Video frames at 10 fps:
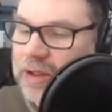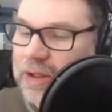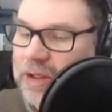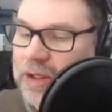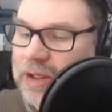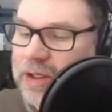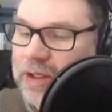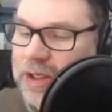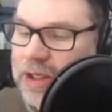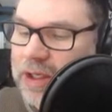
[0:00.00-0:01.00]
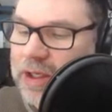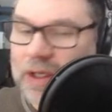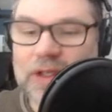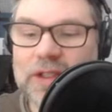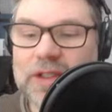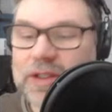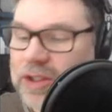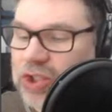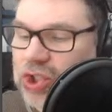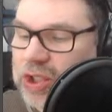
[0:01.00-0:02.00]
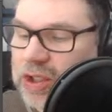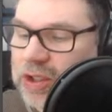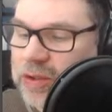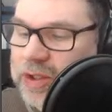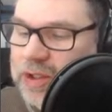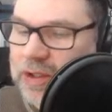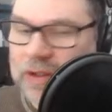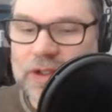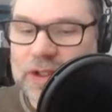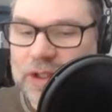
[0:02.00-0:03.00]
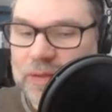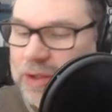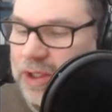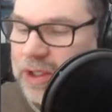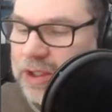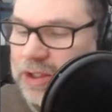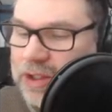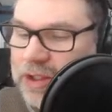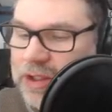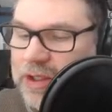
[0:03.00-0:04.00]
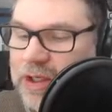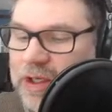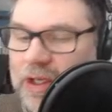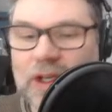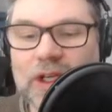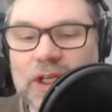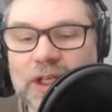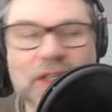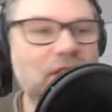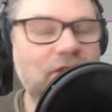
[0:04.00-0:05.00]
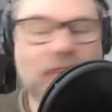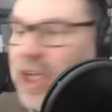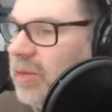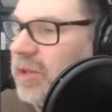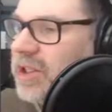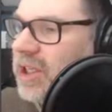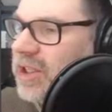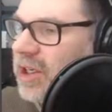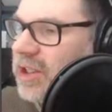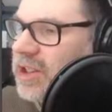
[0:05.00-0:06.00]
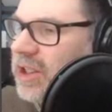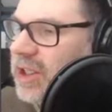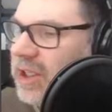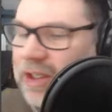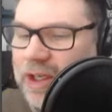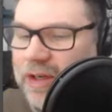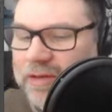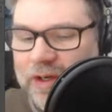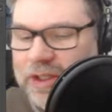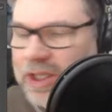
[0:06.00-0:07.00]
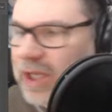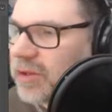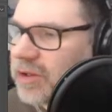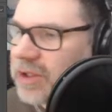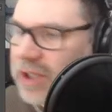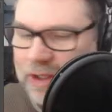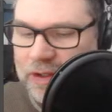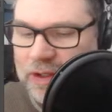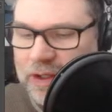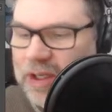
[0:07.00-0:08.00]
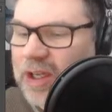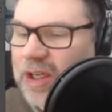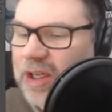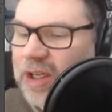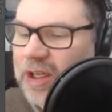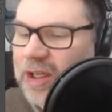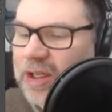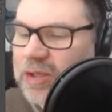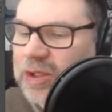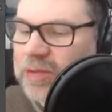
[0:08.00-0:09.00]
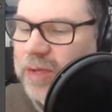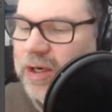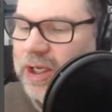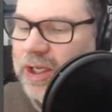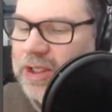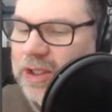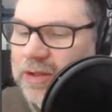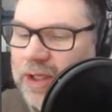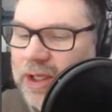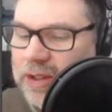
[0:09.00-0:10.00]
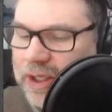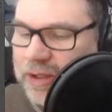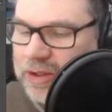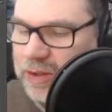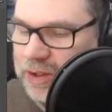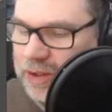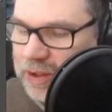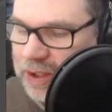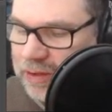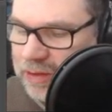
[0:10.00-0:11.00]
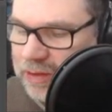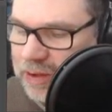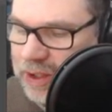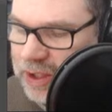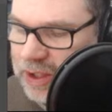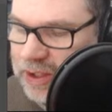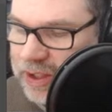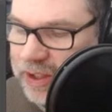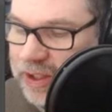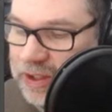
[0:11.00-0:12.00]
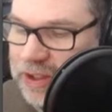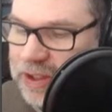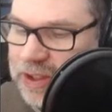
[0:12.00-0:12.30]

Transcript: and uh, this is a shield with his little symbol on it. He does have a cape. His it's hard to see how far his cape goes down. This one's better, I guess. It, yeah, down to his knees, I guess.